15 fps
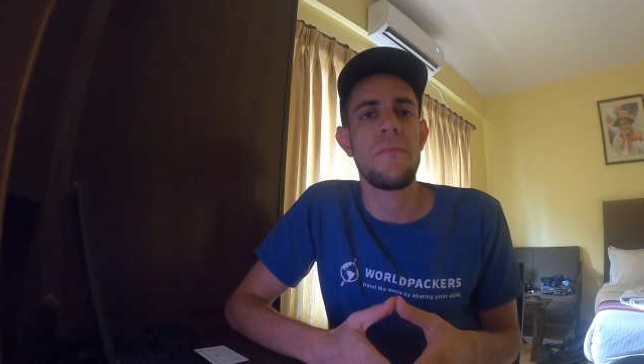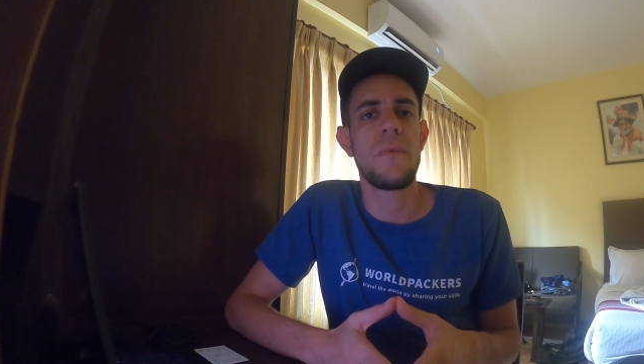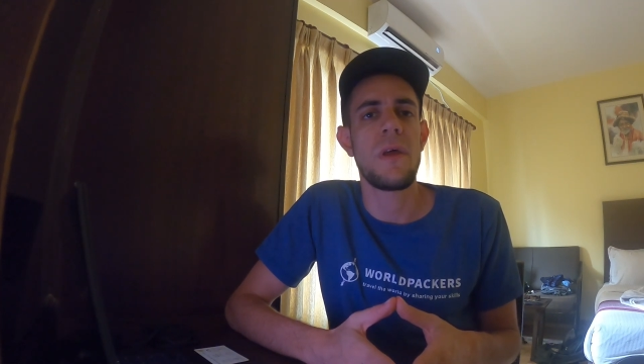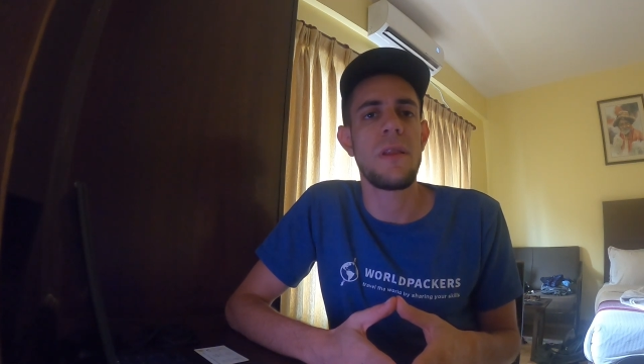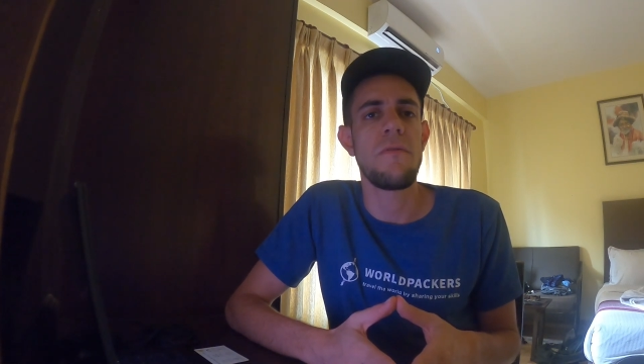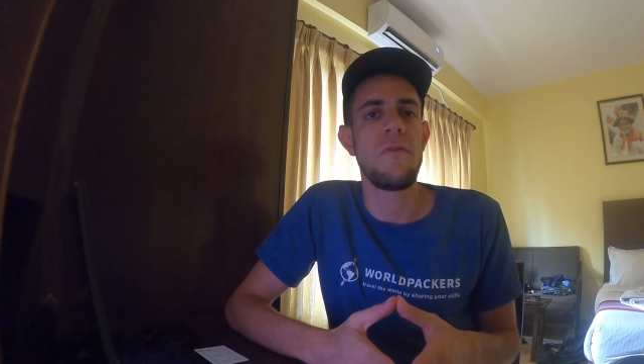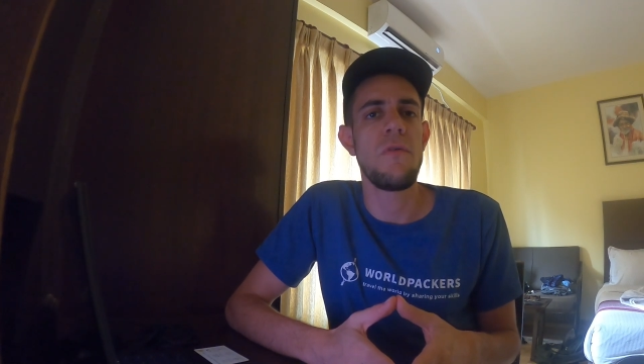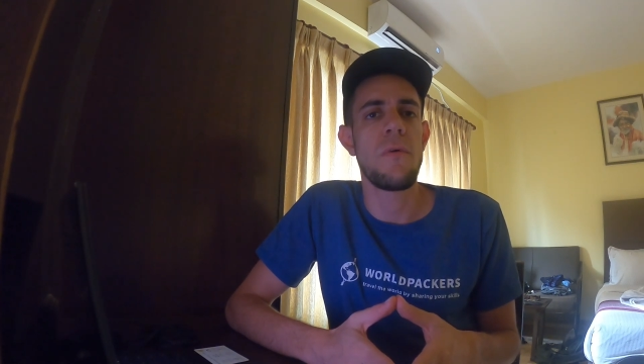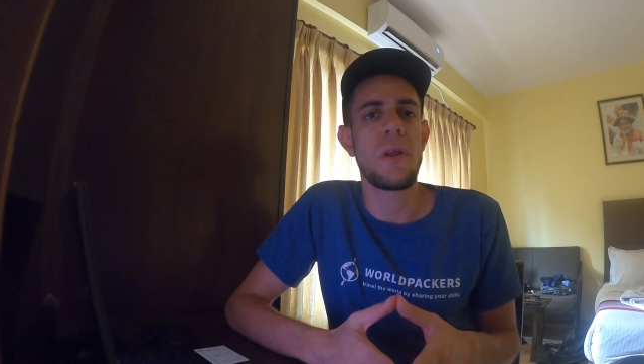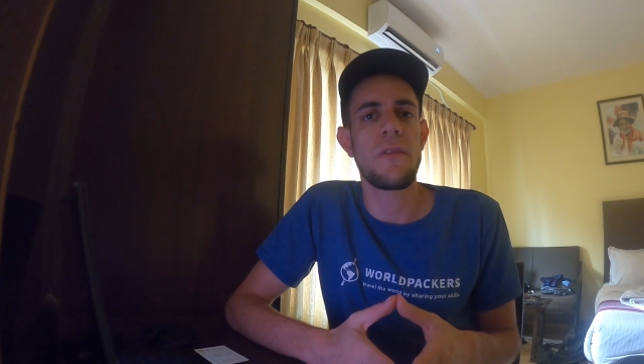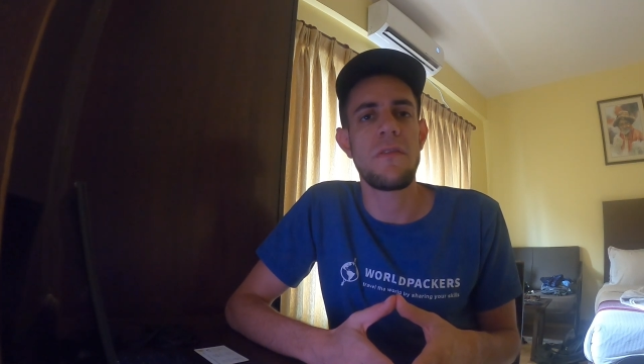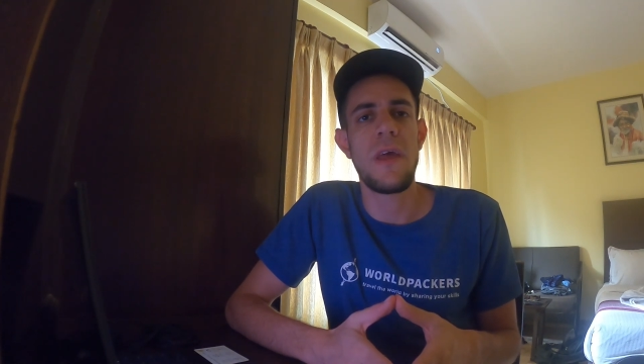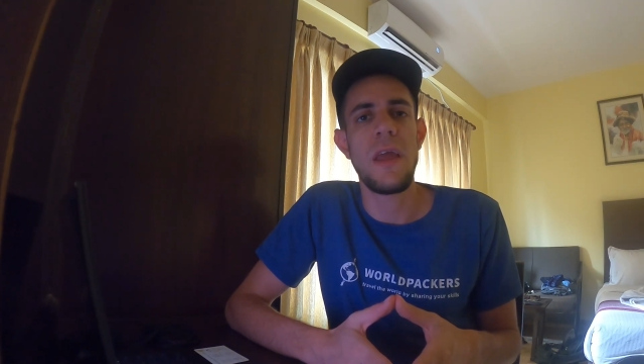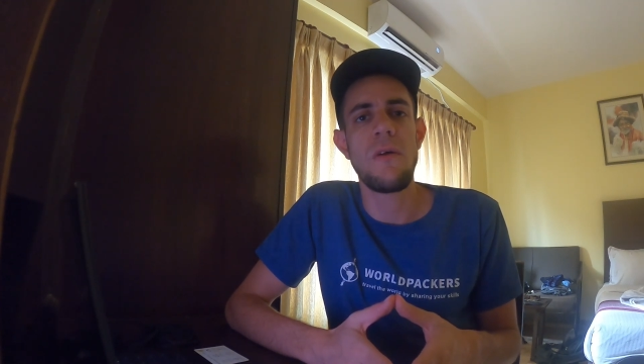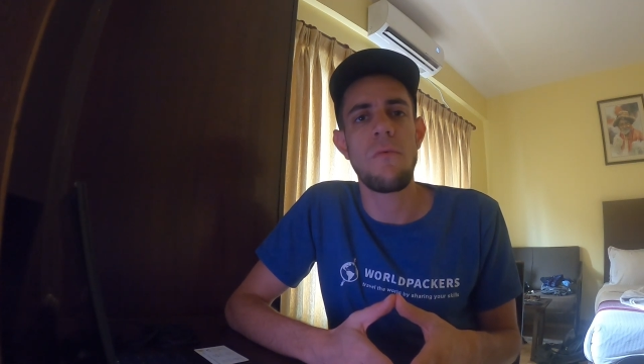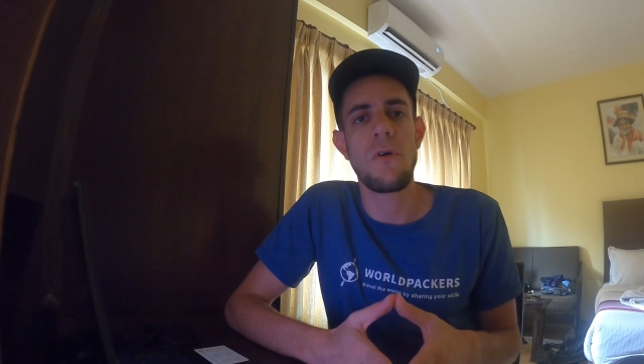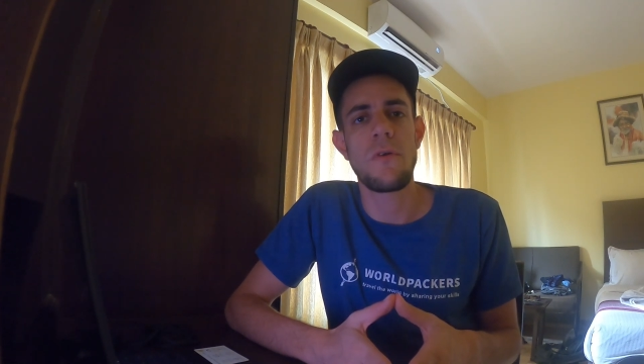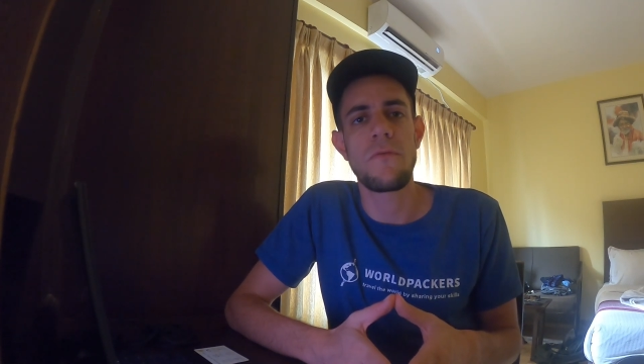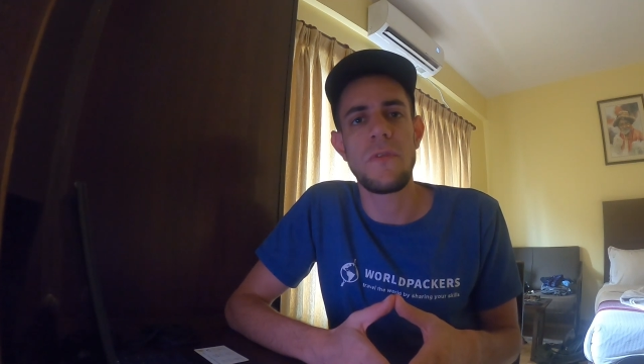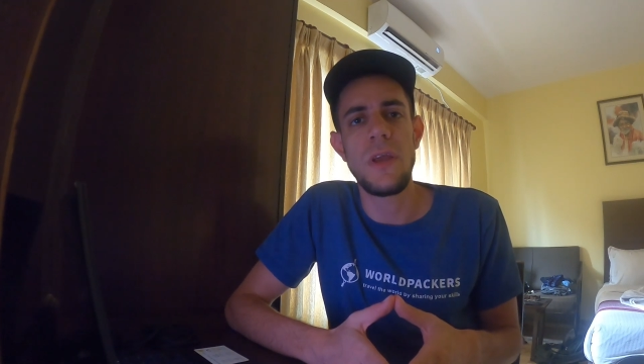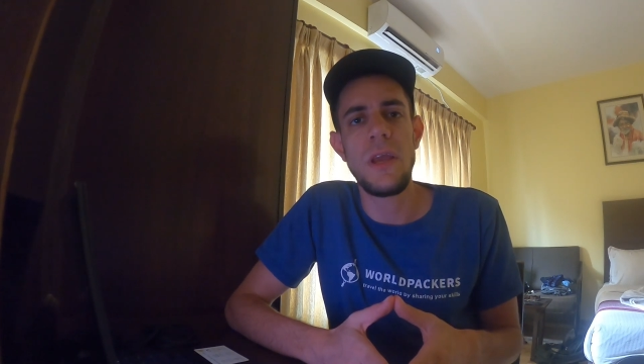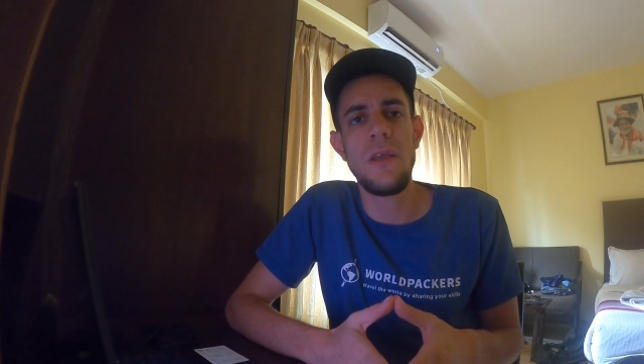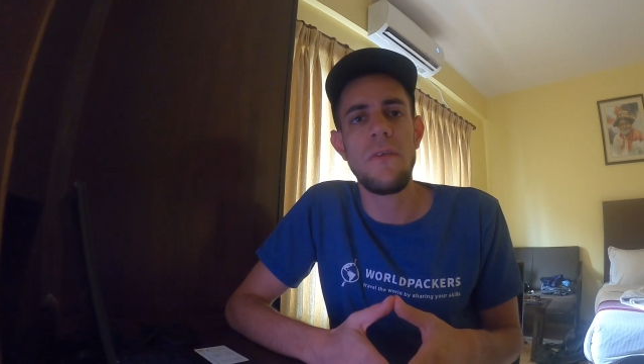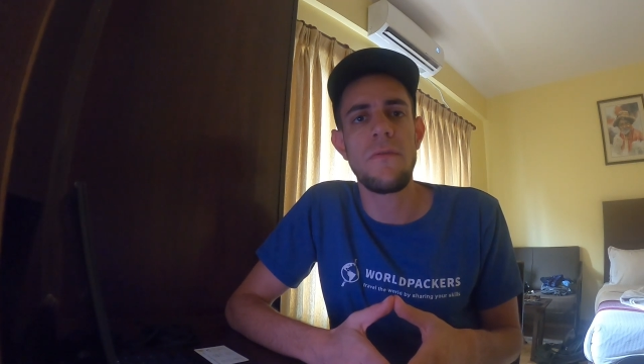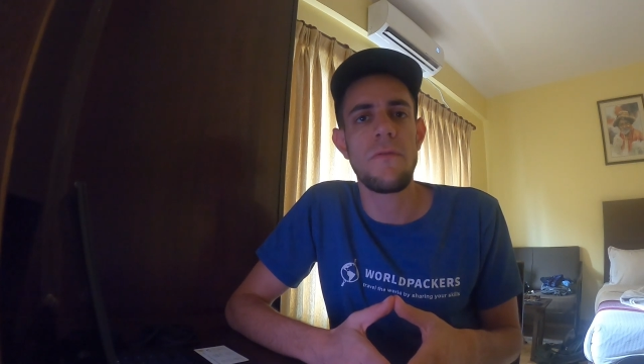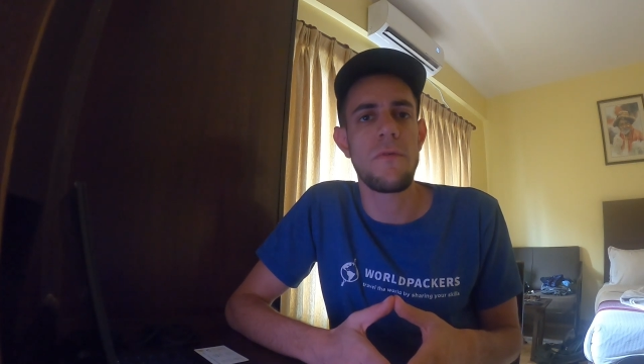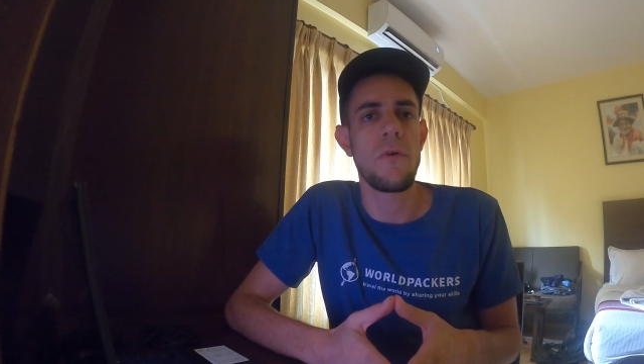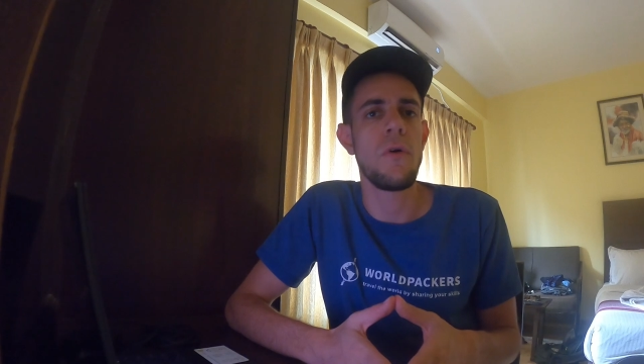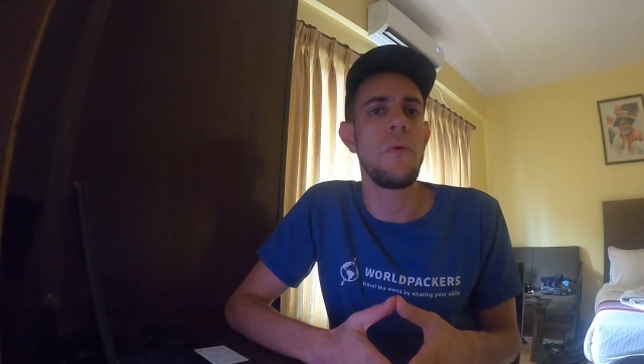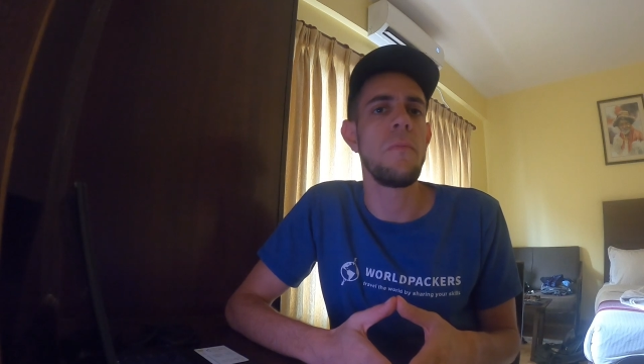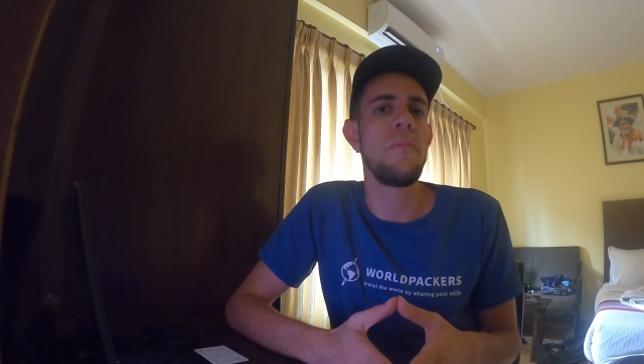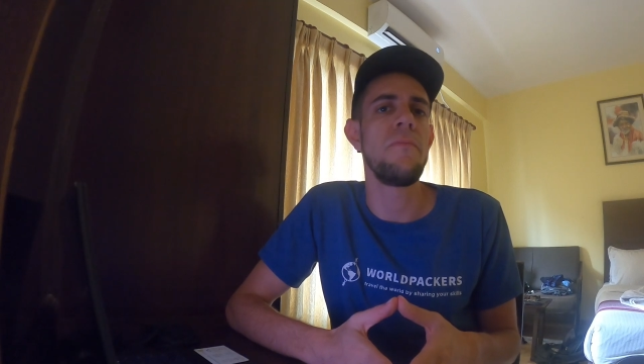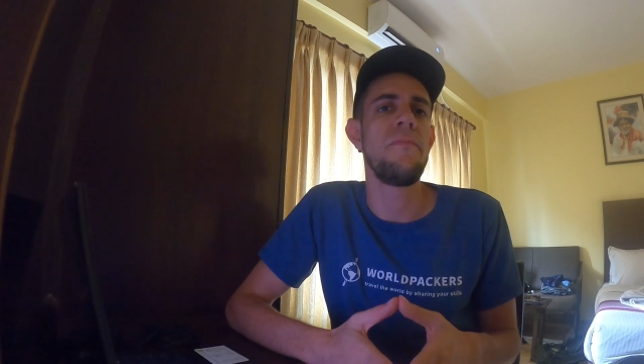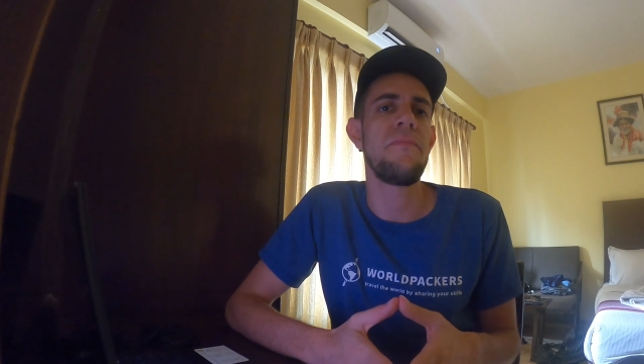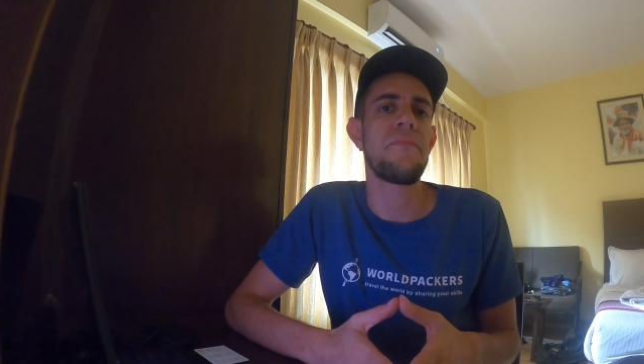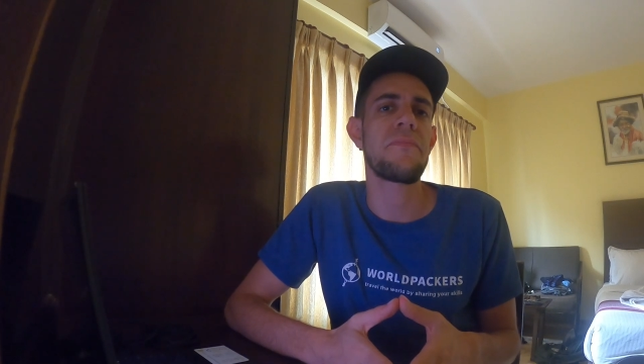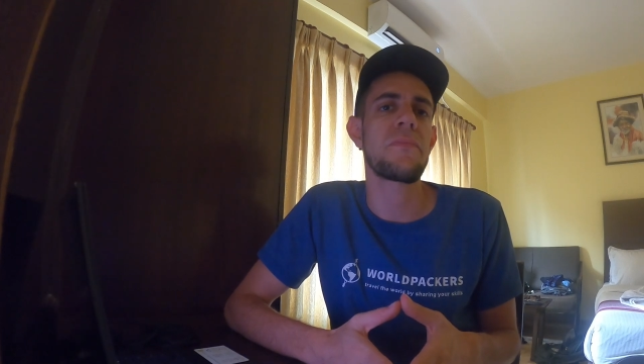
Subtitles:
And if you want to take one of these from